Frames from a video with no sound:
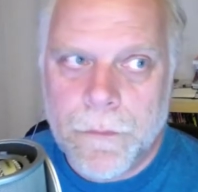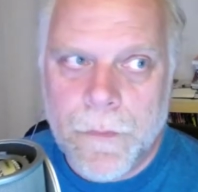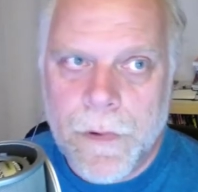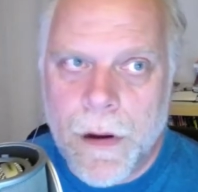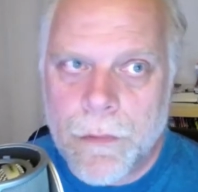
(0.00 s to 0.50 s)

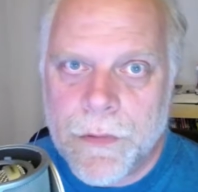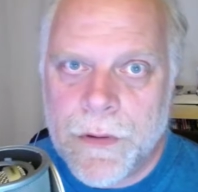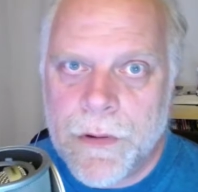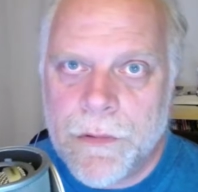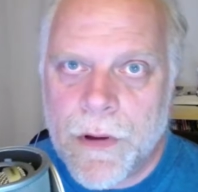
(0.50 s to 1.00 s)
you know,
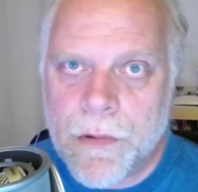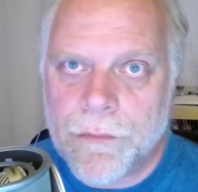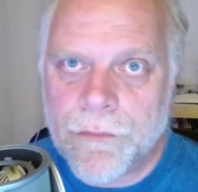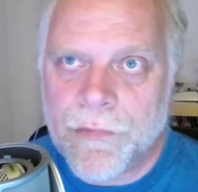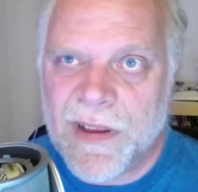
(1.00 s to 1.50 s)
you don't
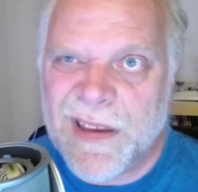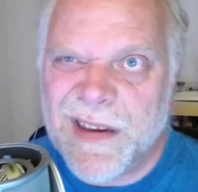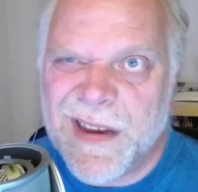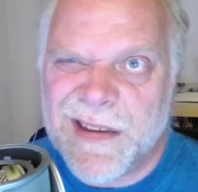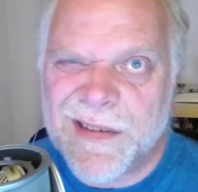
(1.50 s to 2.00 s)
really
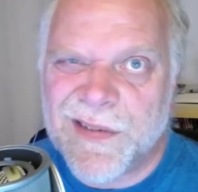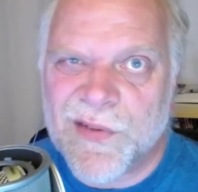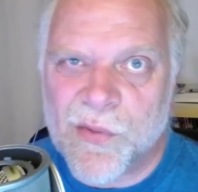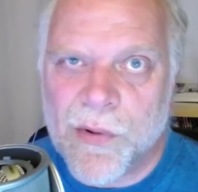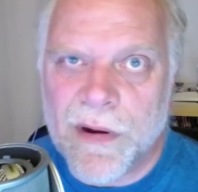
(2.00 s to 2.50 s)
need to
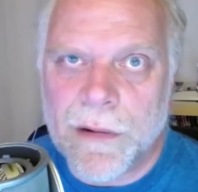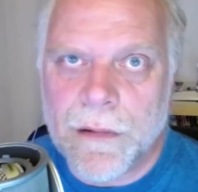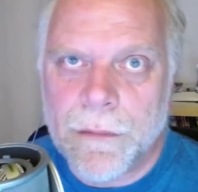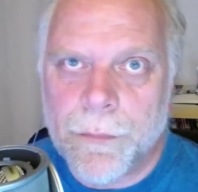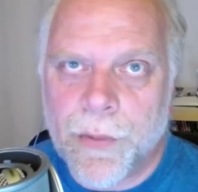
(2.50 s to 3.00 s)
store
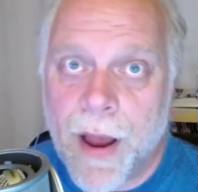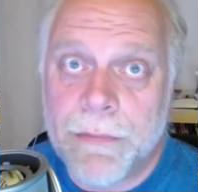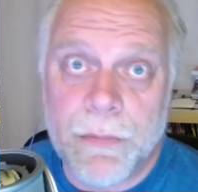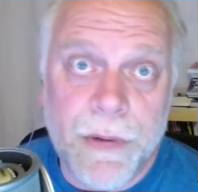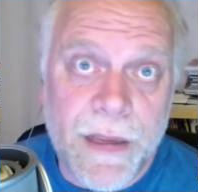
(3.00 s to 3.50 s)

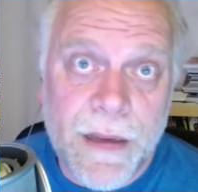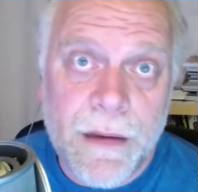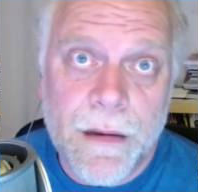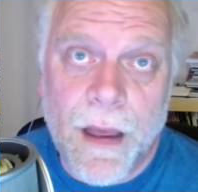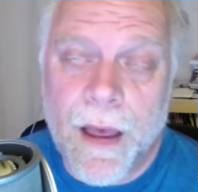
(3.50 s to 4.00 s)
probably
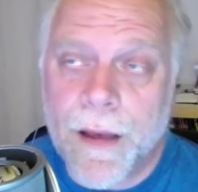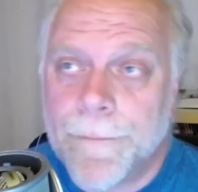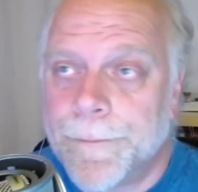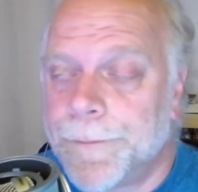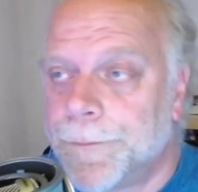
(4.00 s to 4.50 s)
a
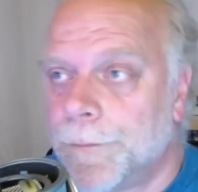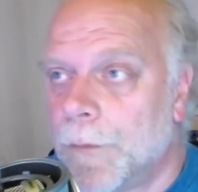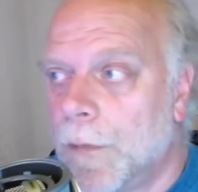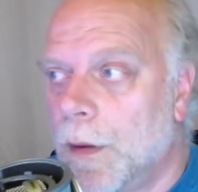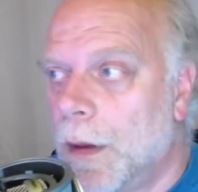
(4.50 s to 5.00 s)

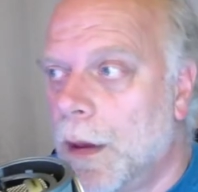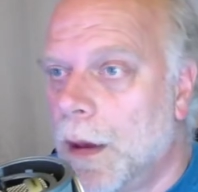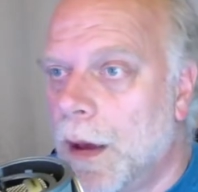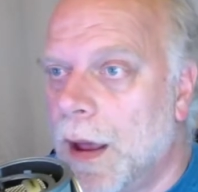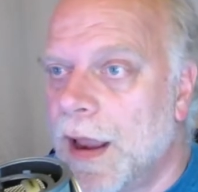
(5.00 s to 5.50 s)

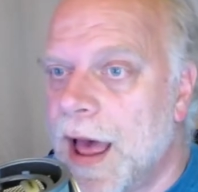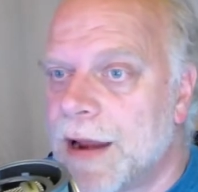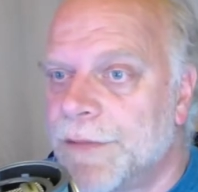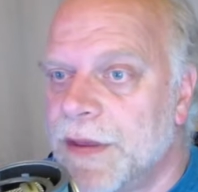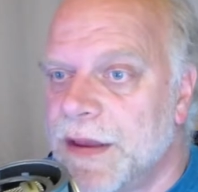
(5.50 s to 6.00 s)
lot
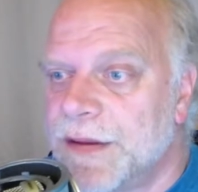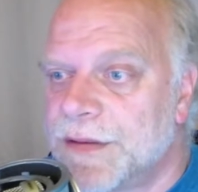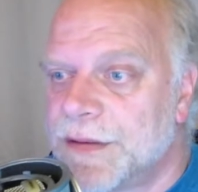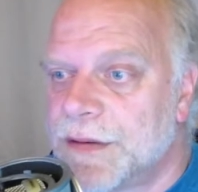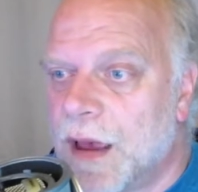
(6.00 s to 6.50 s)
of
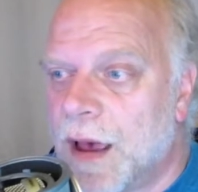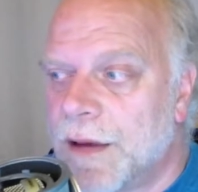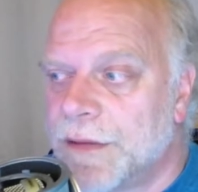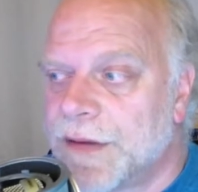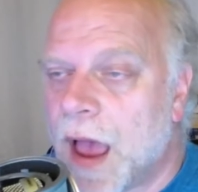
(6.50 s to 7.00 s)
these
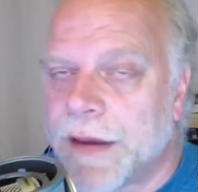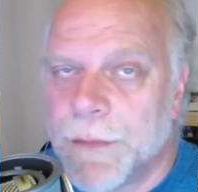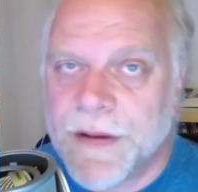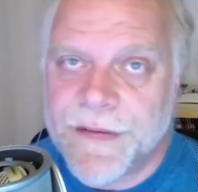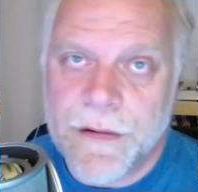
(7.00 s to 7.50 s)

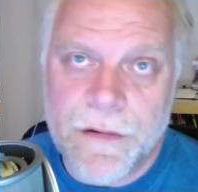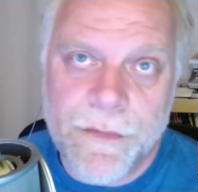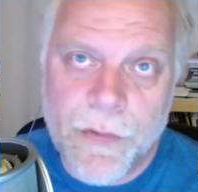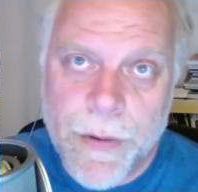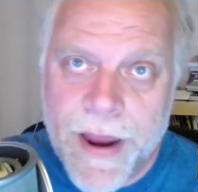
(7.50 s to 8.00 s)
documents that you've
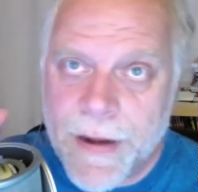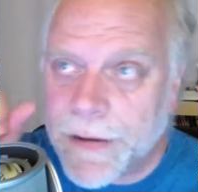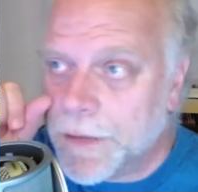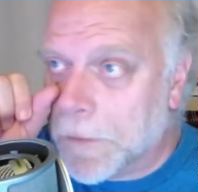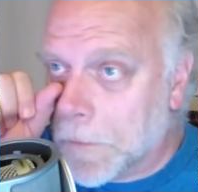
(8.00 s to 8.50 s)

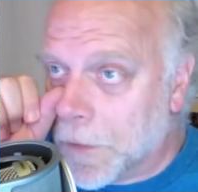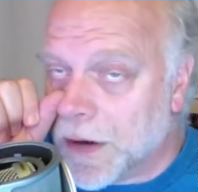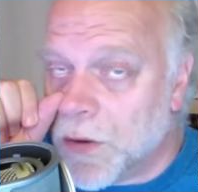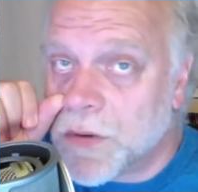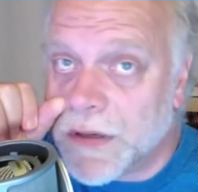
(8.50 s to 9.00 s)
created
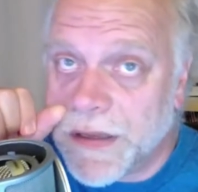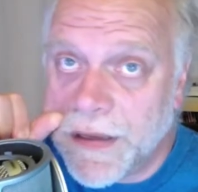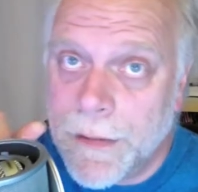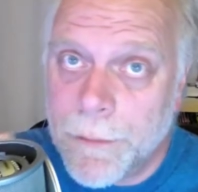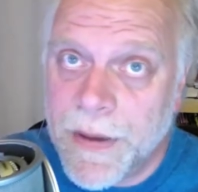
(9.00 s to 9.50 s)

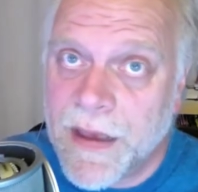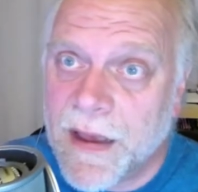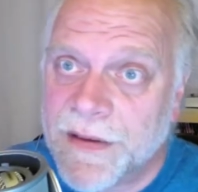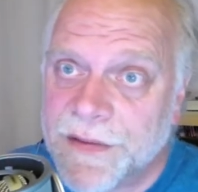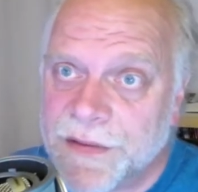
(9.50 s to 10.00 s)
locally,
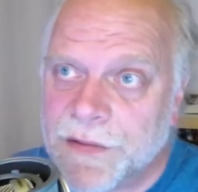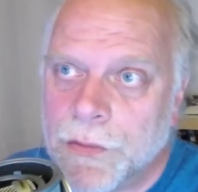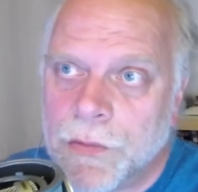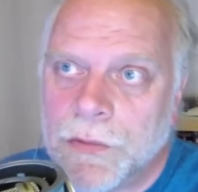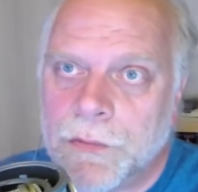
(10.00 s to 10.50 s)
because
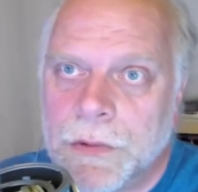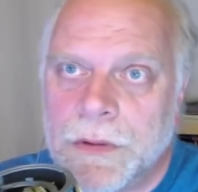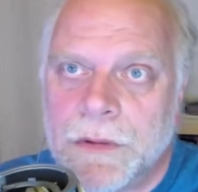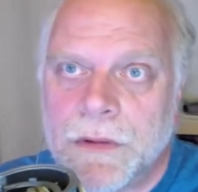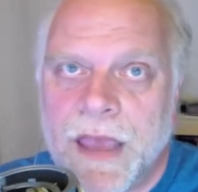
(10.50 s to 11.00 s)
Google
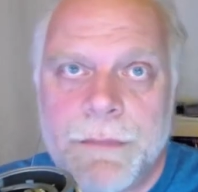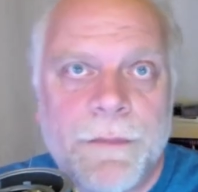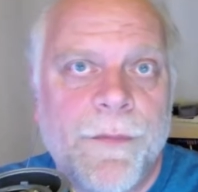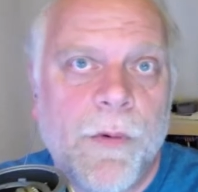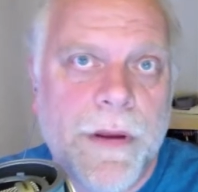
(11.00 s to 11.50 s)
will keep them
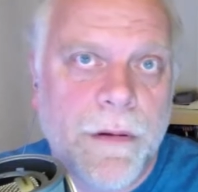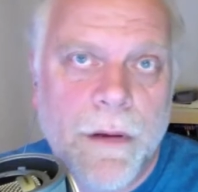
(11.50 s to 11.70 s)
for you.